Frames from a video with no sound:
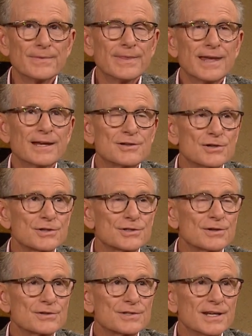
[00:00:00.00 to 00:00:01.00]
they can just
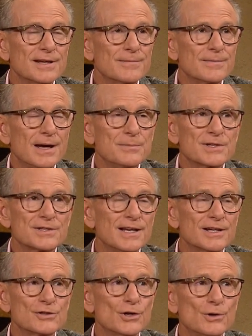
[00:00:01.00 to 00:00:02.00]
start saying, "I'm just
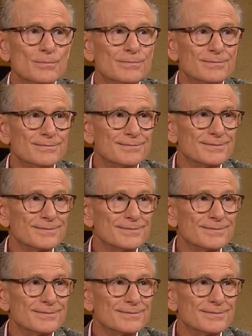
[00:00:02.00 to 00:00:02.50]
like Job."